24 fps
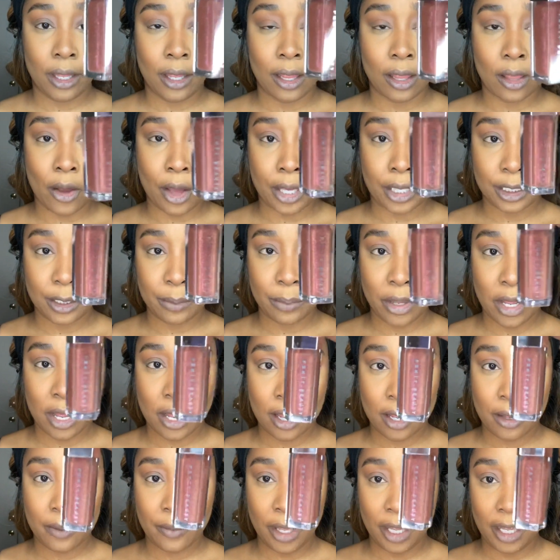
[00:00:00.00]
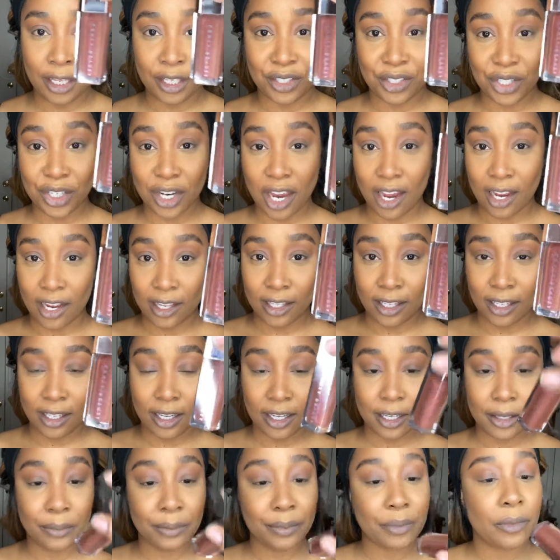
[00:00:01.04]
Gloss Balm in
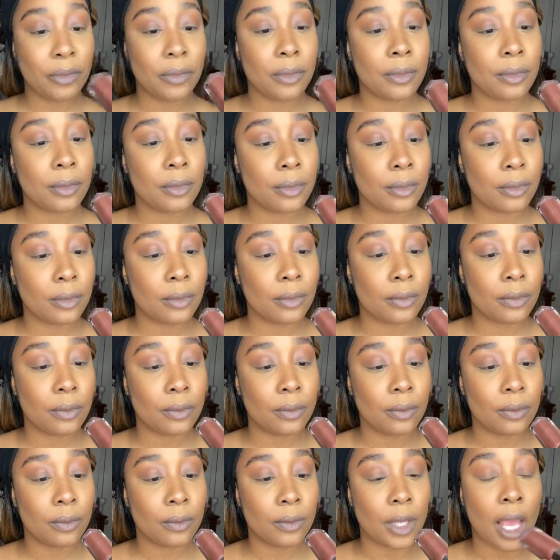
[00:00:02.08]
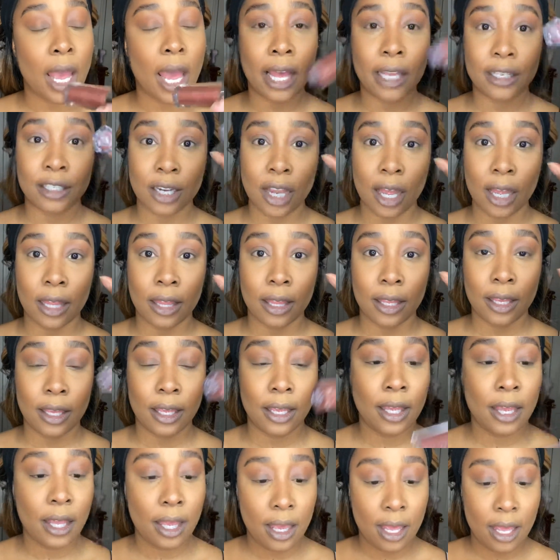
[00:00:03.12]
Chocolate, Hot Chocolate.
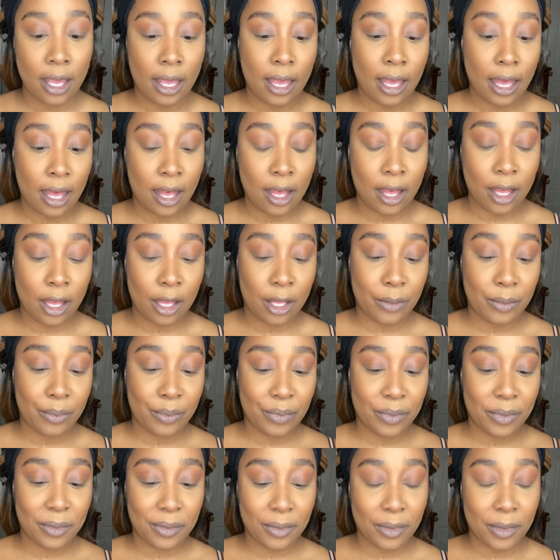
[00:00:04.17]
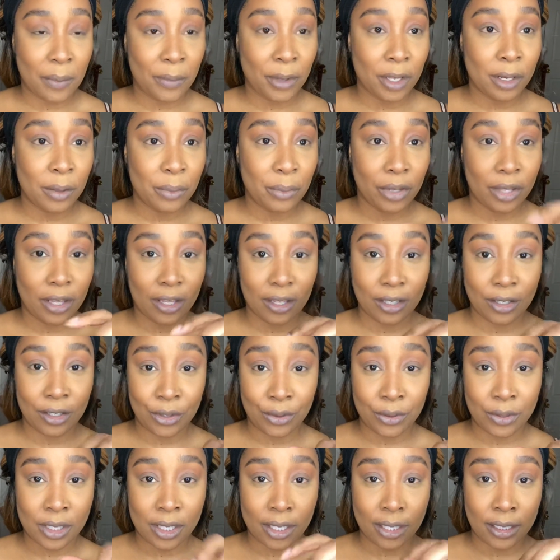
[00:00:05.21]
I'm gonna
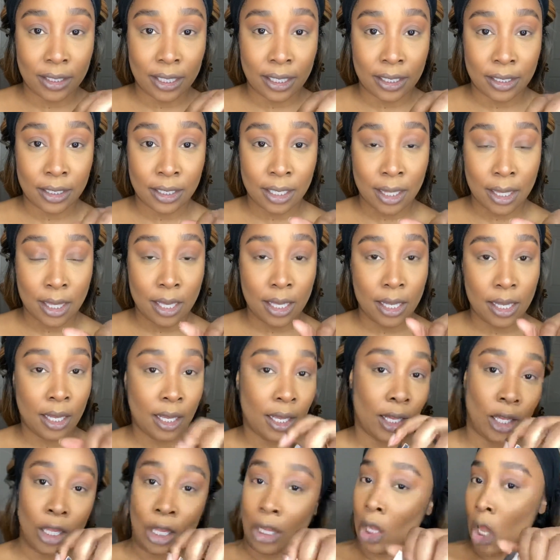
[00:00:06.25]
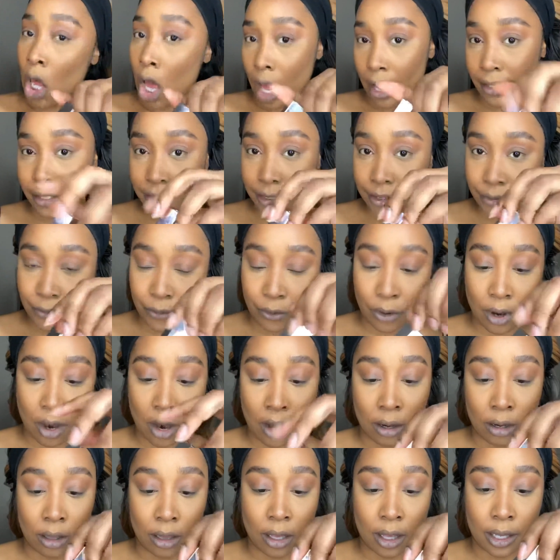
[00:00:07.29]
use this as the gloss for
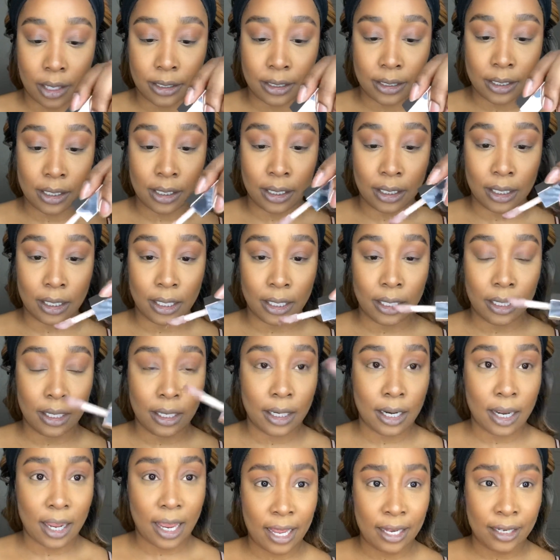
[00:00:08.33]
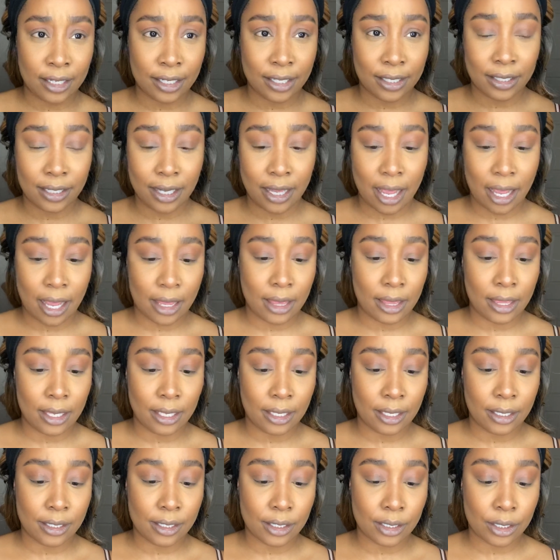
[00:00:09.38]
our glossy lid. just got
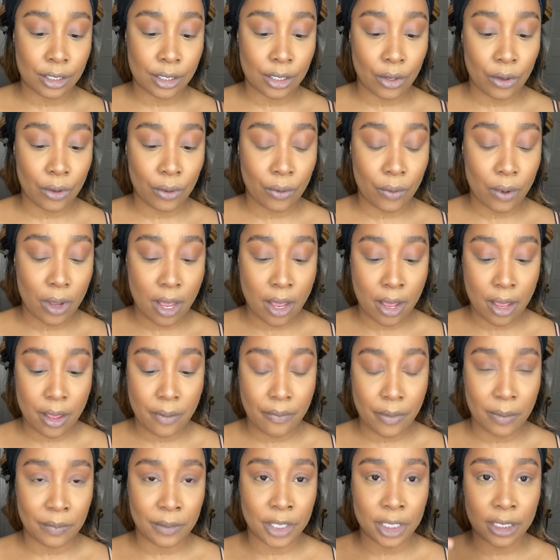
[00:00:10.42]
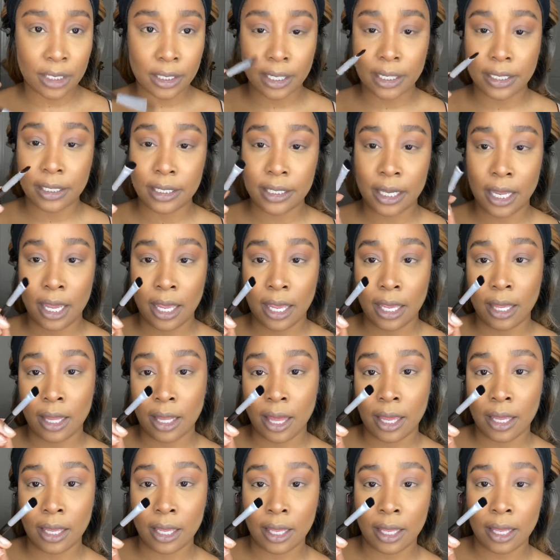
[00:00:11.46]
this, so I'm just gonna take
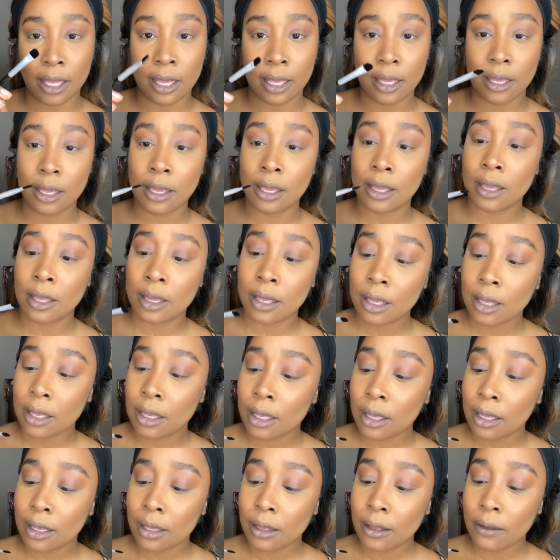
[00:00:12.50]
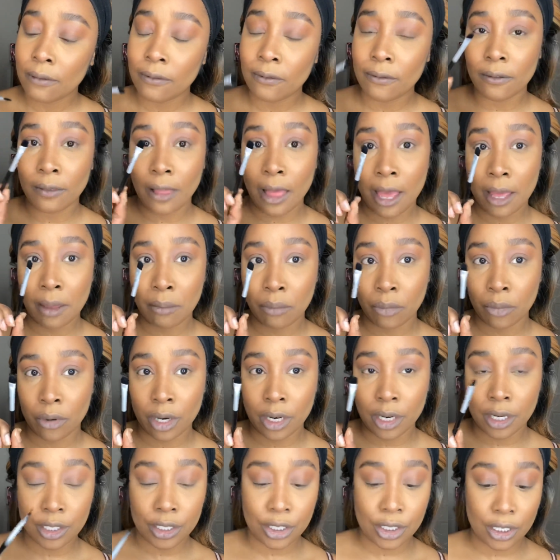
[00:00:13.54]
like a flat
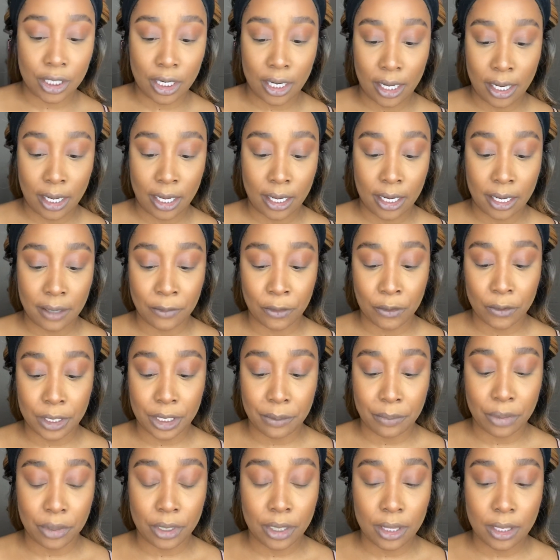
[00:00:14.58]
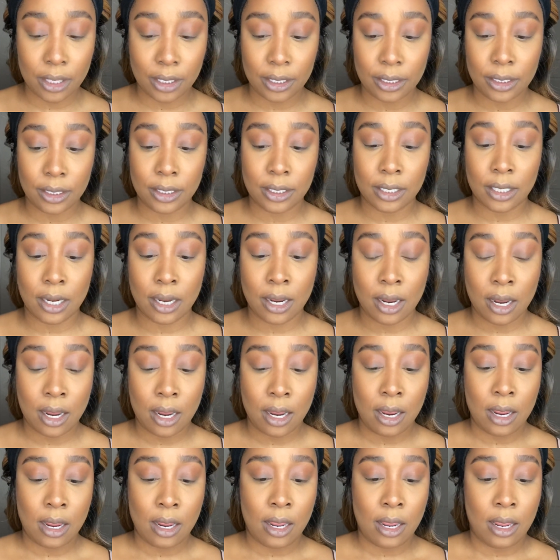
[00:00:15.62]
brush and I'm going to put this,
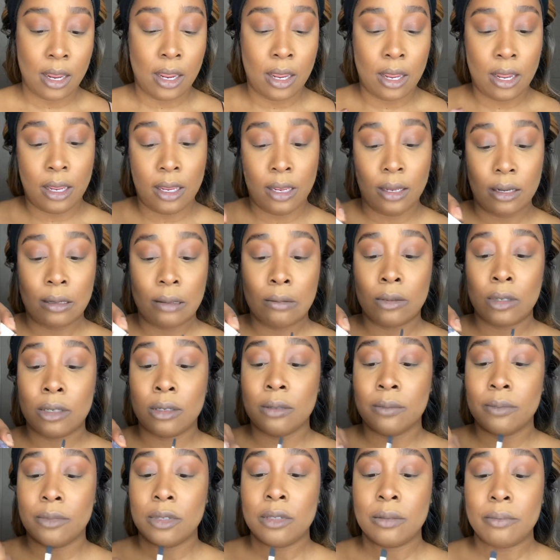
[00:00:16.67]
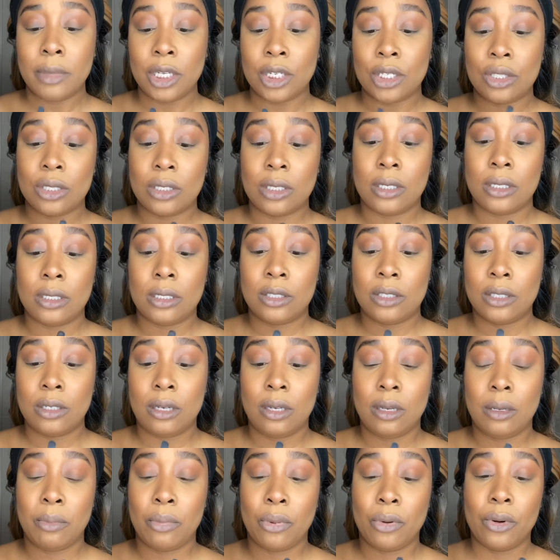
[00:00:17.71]
well, make sure it's
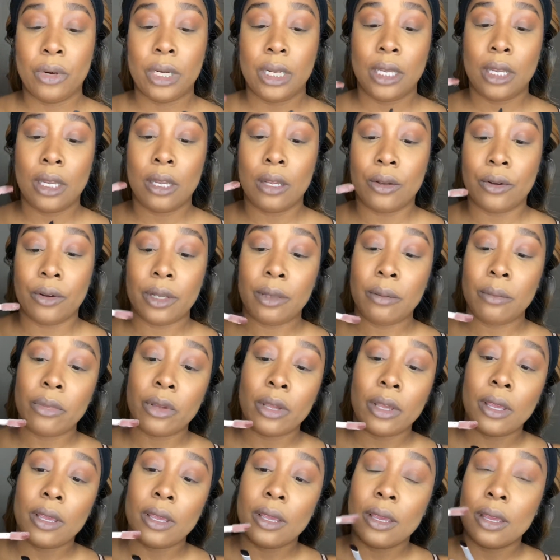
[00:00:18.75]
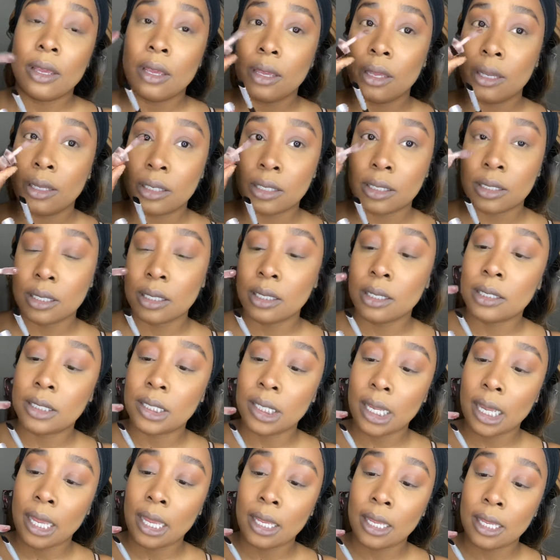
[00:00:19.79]
pre-coated, but just gonna
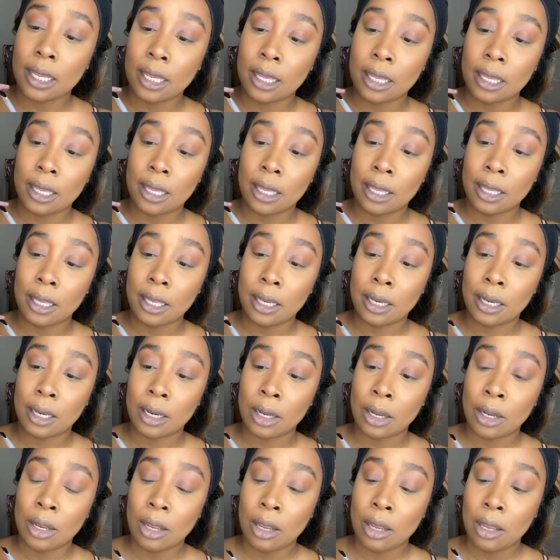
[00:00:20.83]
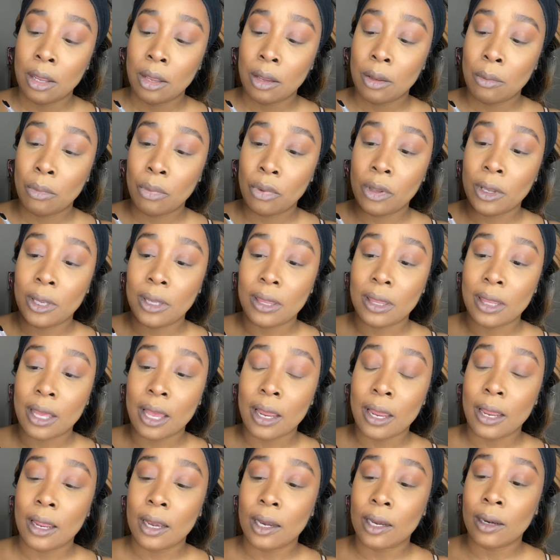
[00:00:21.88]
take it and put
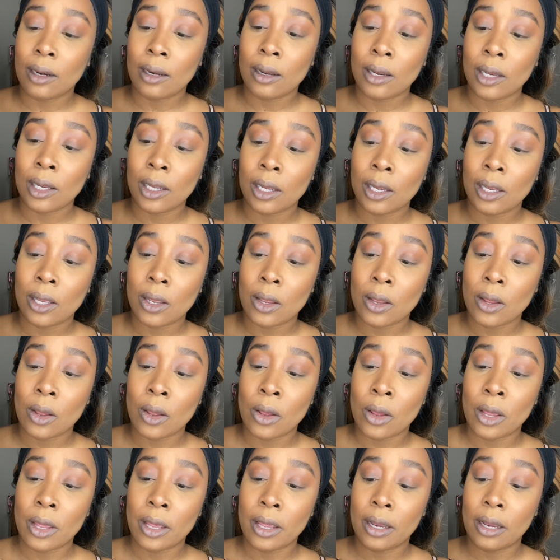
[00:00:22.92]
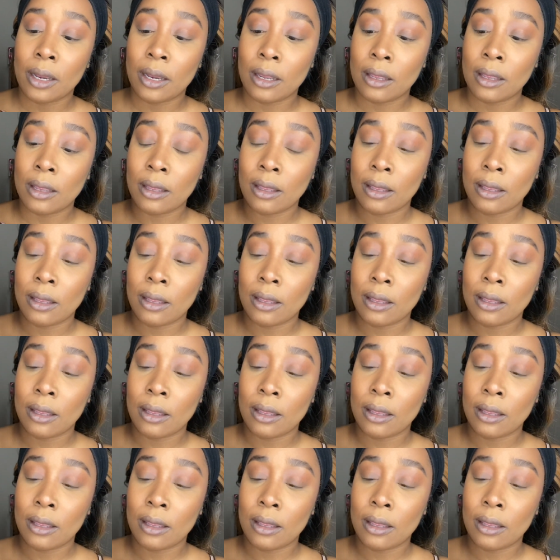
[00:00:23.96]
that on